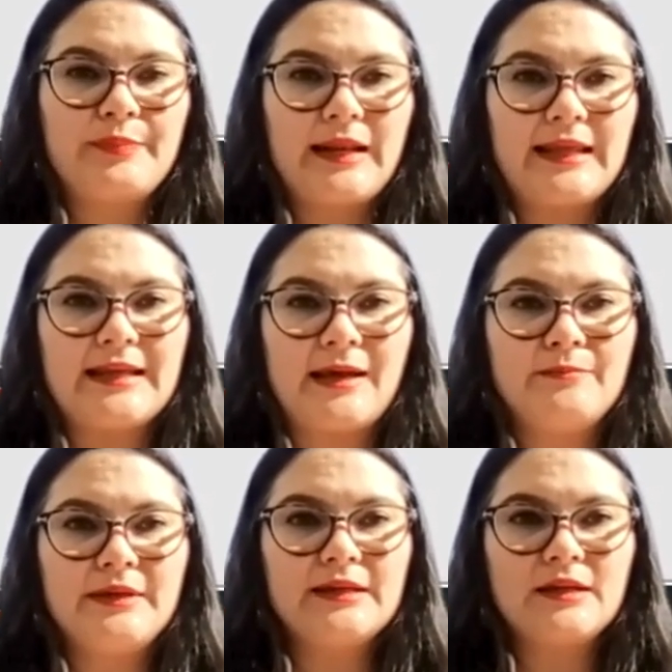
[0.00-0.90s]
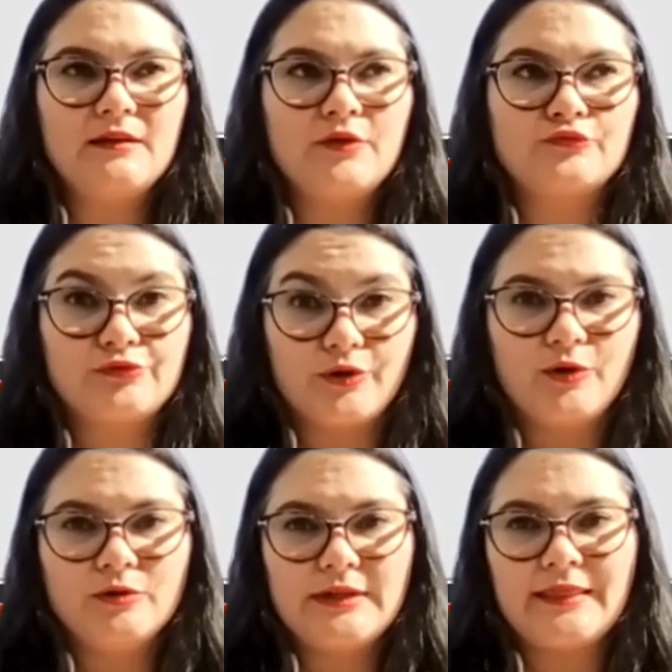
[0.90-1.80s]
play a big
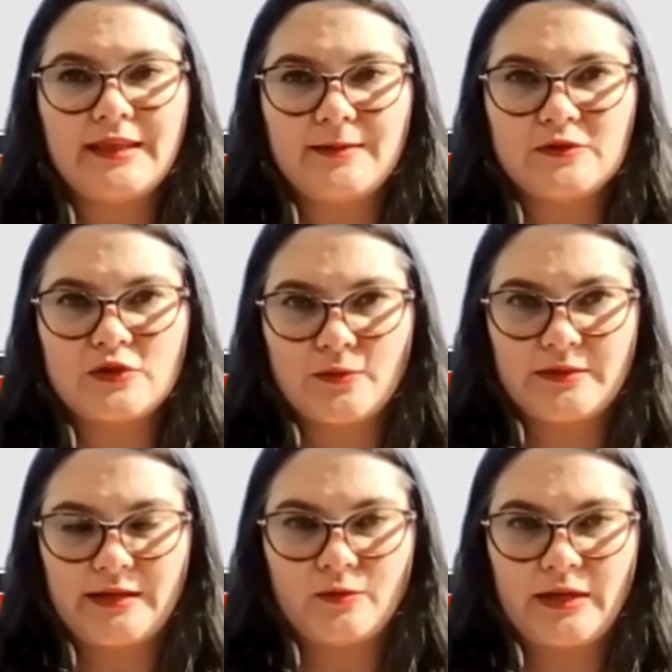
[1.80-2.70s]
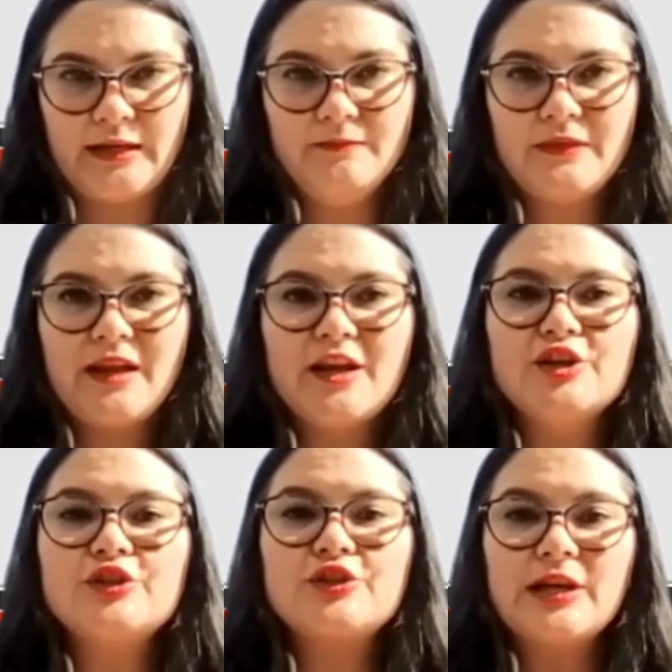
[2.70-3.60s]
role in the insomnia. Okay,
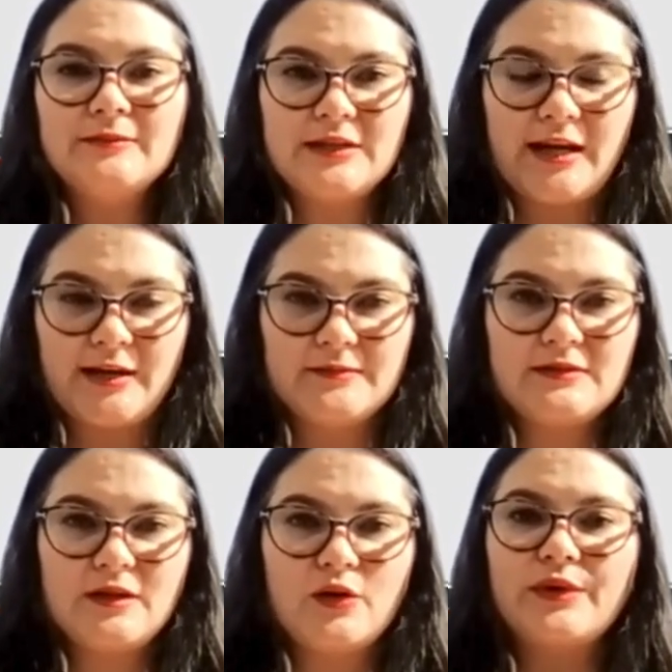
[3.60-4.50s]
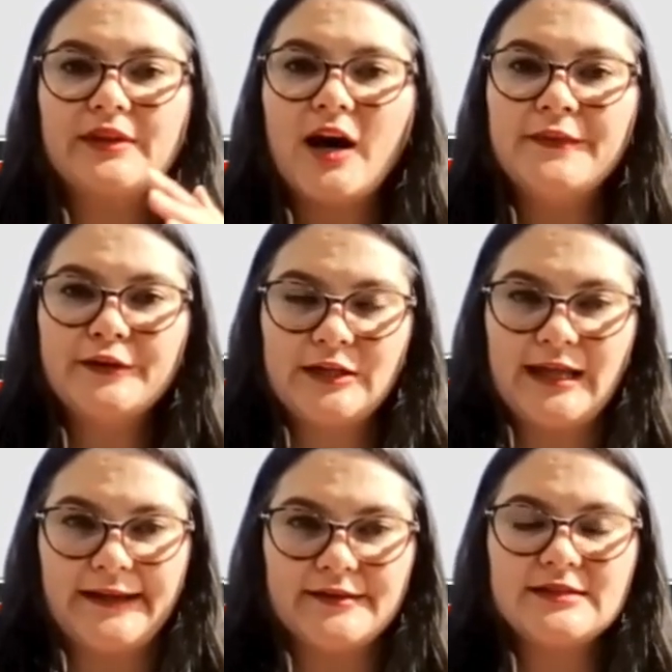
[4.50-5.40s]
sometimes with other
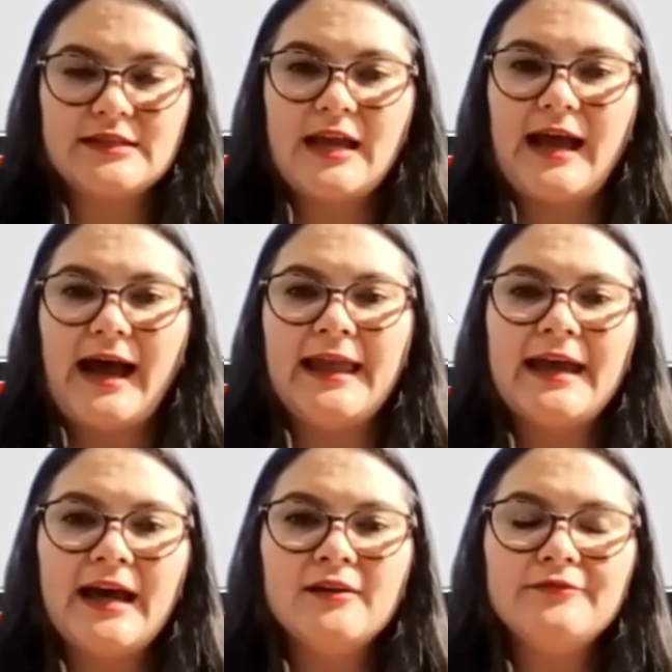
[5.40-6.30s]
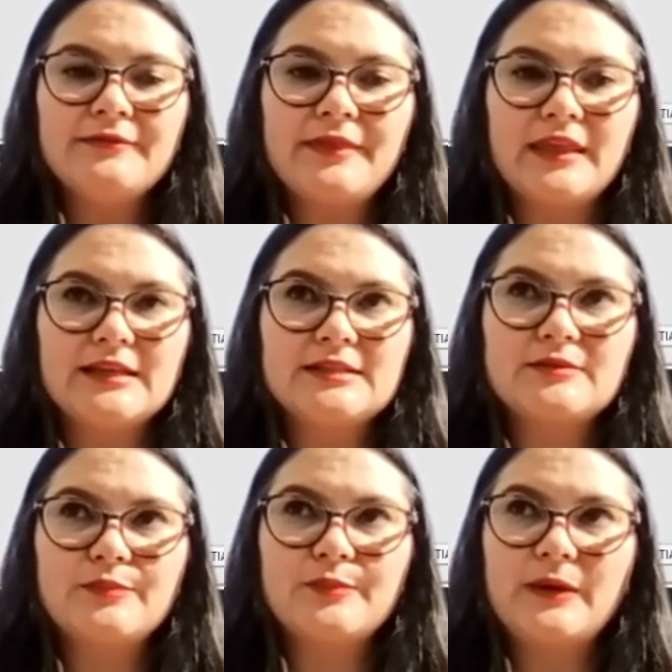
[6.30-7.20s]
clients I have
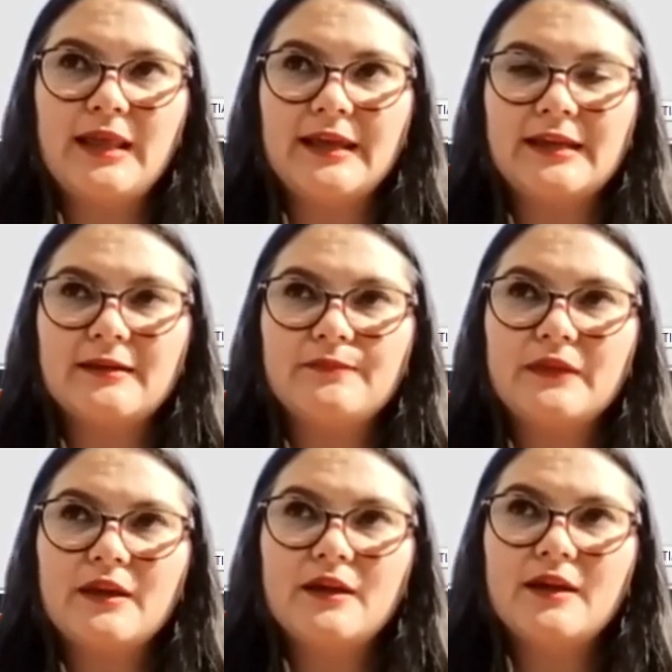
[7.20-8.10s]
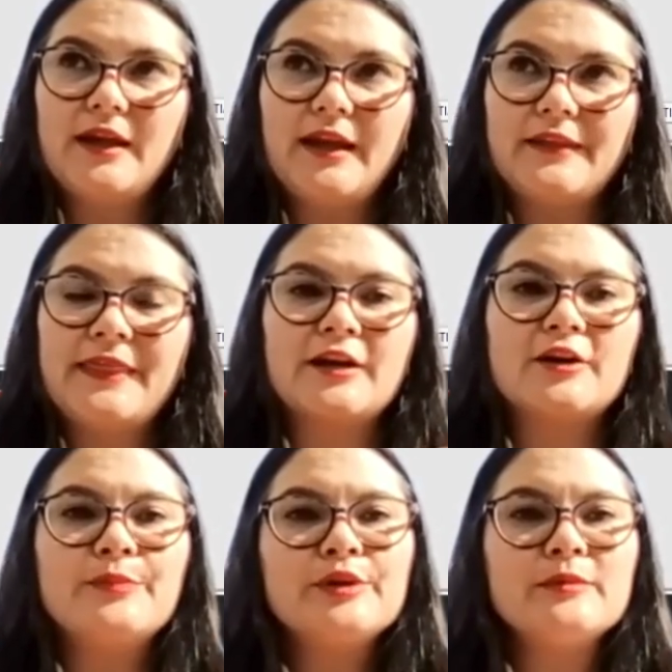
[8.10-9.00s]
things like that
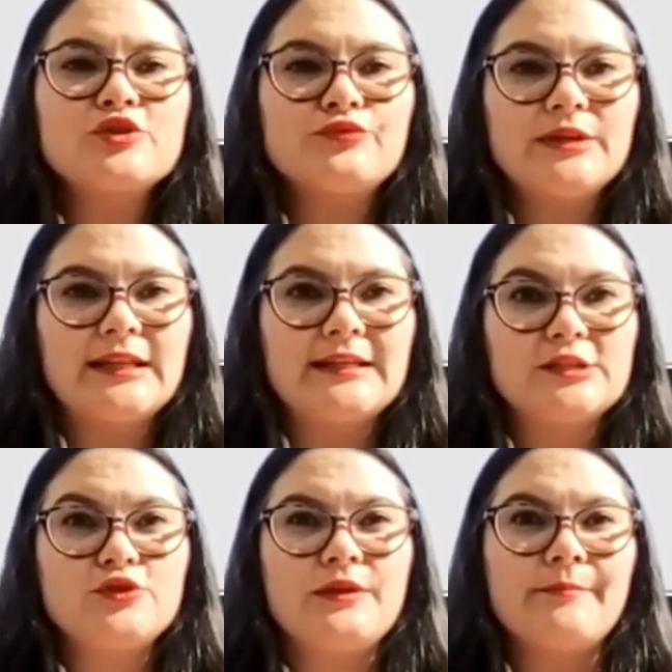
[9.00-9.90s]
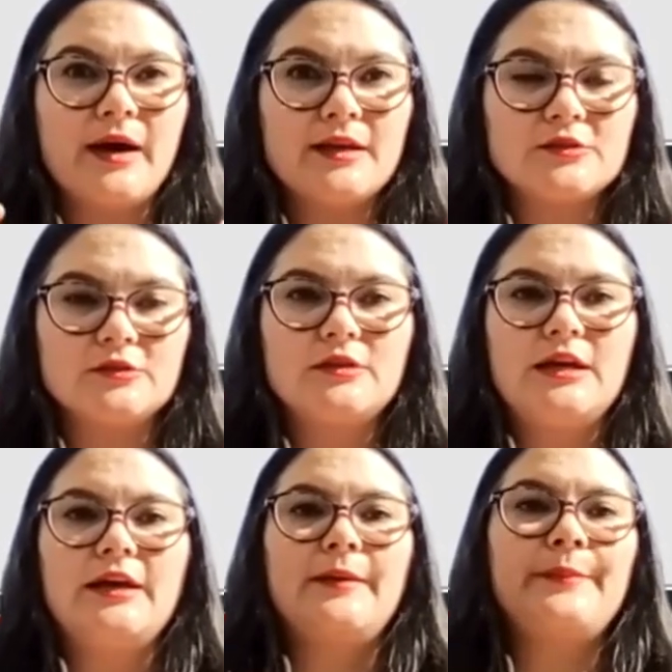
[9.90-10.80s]
are pretty much related to the muscle
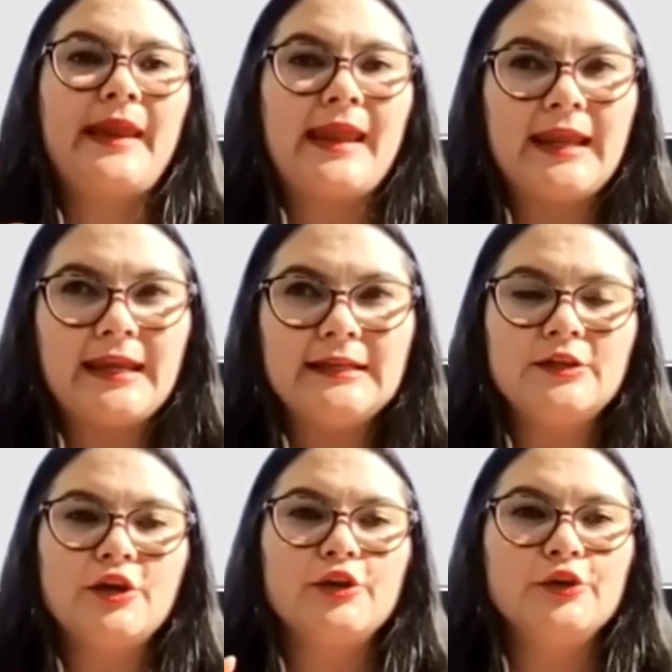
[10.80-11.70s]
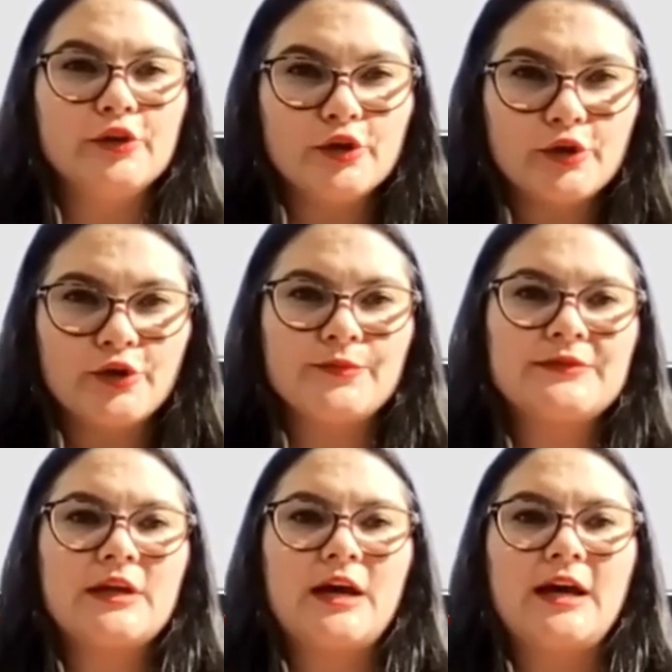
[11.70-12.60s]
pain, nerves,